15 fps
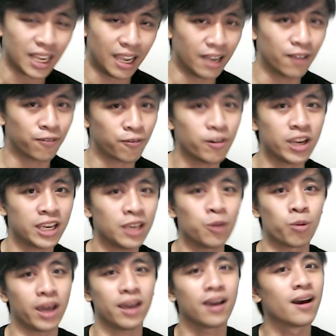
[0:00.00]
freaky
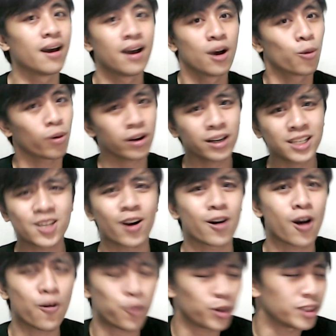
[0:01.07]
way. We're gonna start
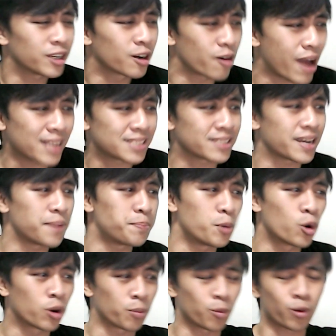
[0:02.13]
off with the grass type
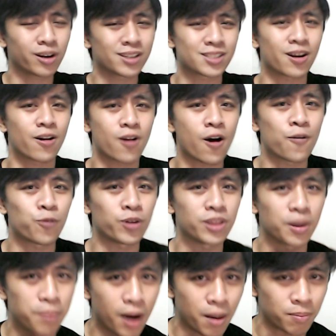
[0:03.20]
Pokemon. We're gonna start off with
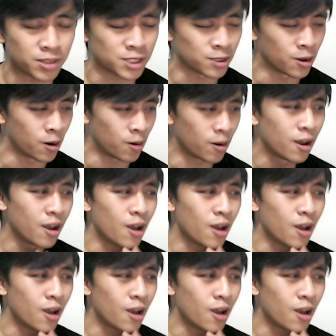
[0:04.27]
Abomasnow.